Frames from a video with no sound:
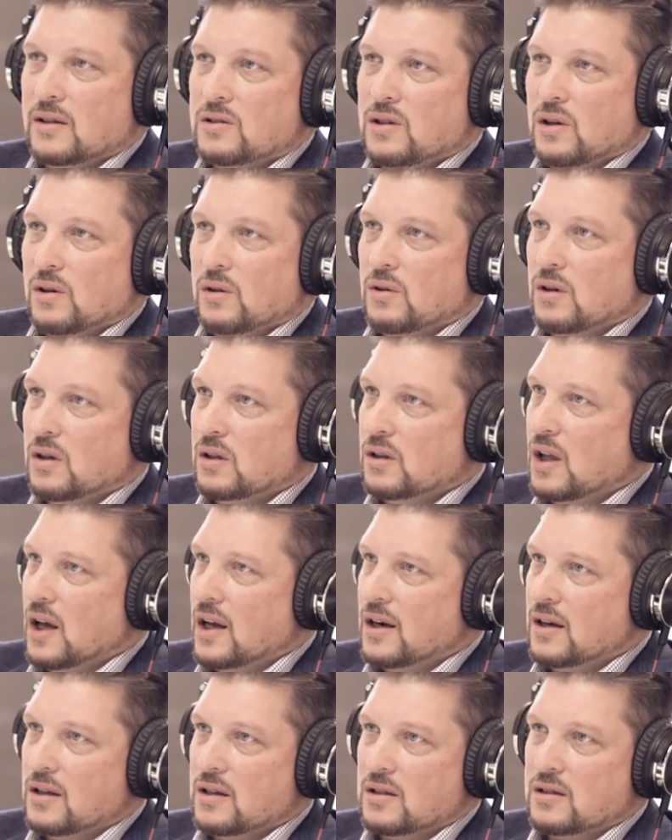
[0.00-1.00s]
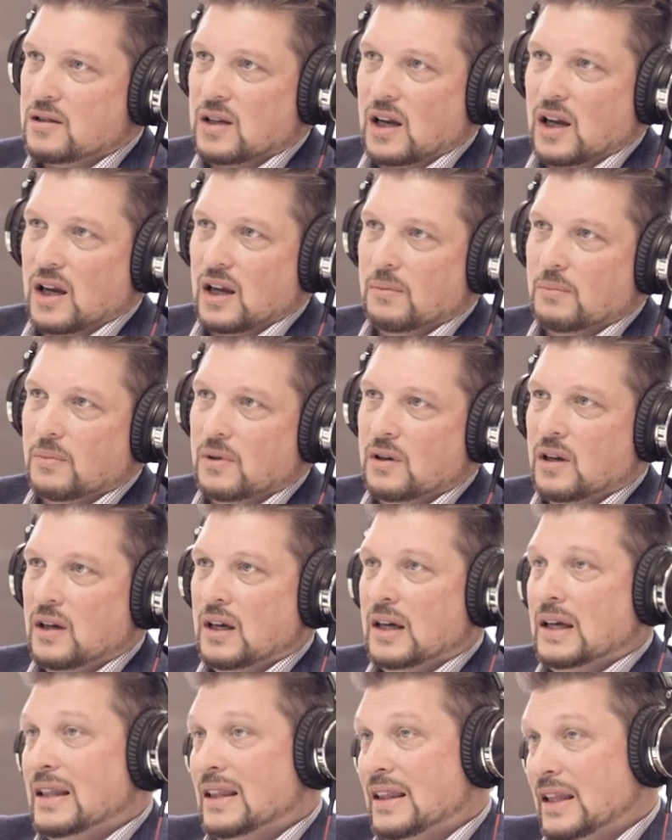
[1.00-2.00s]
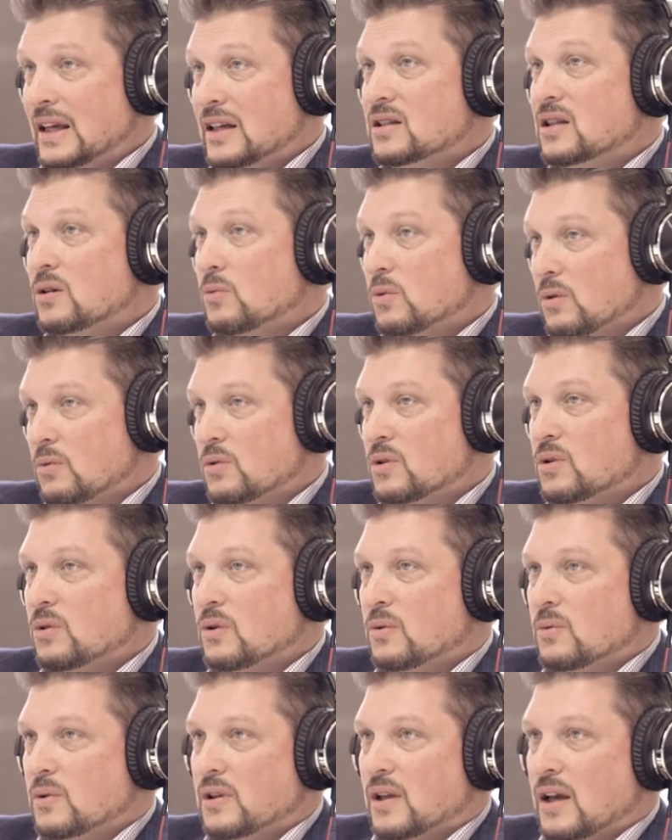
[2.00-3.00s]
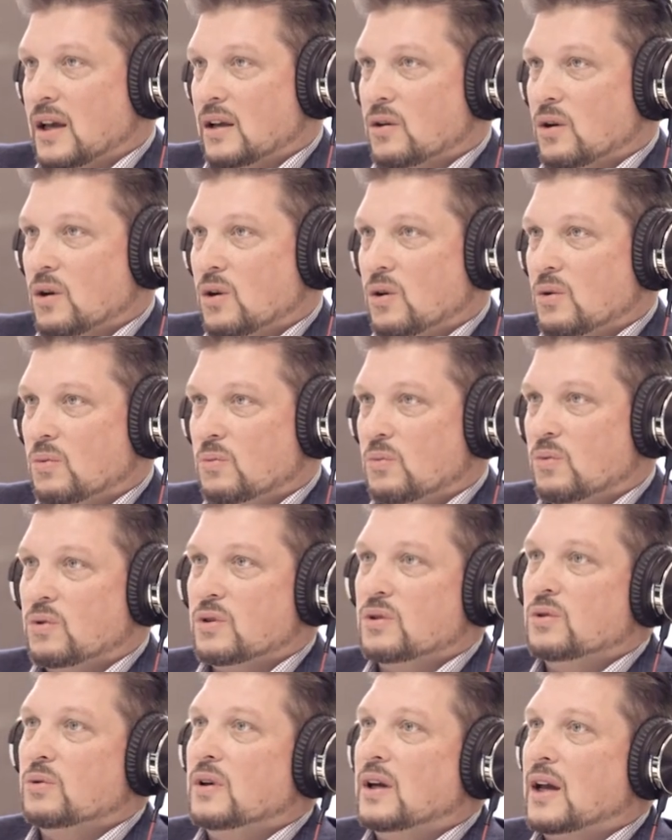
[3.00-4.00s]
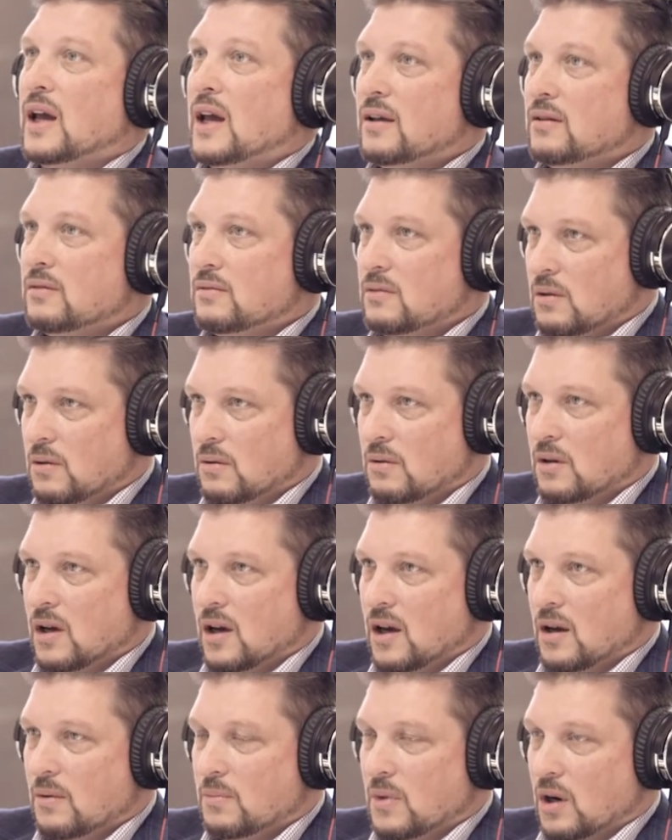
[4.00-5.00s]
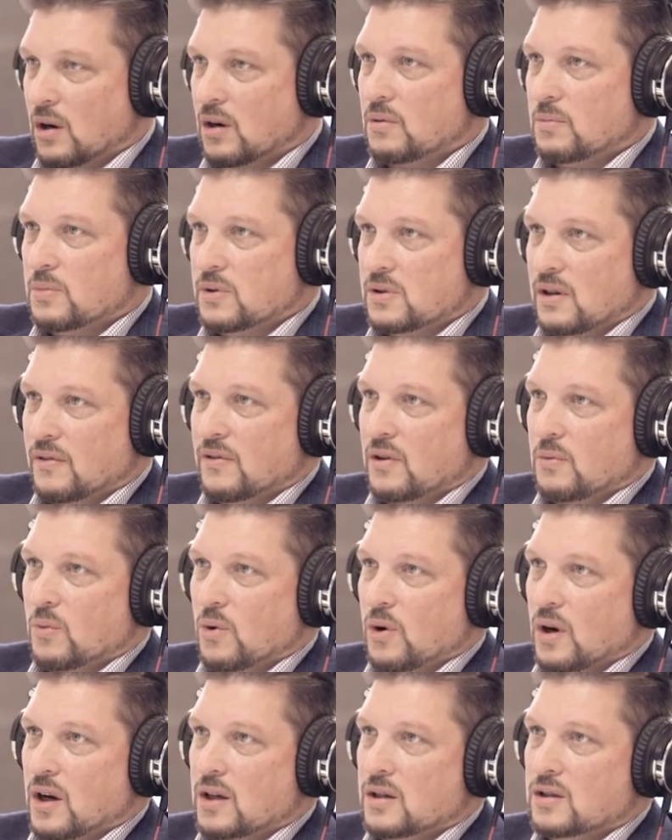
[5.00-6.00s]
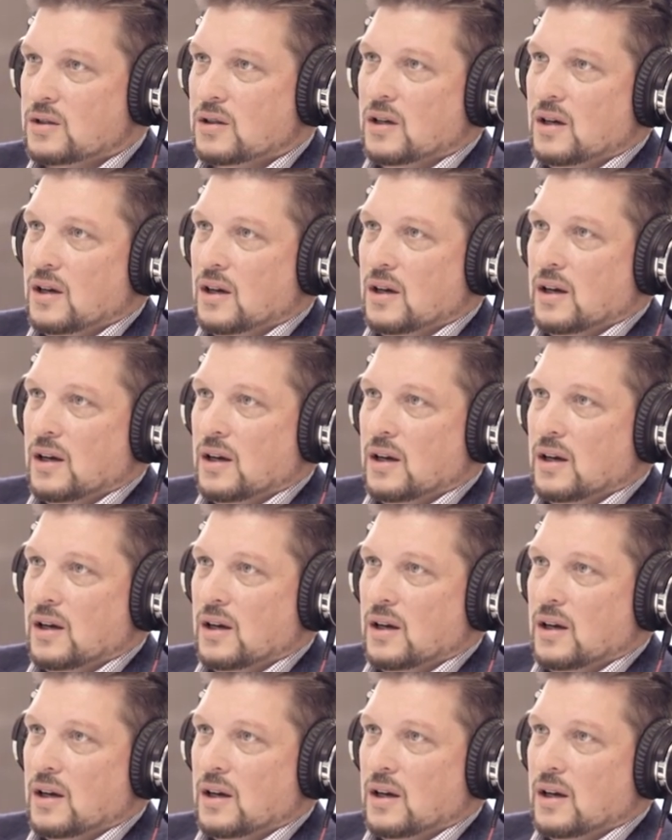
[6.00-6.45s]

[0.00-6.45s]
And so a lot of the same things that we were doing with Land Home, we're doing at uh, uh American Pacific Mortgage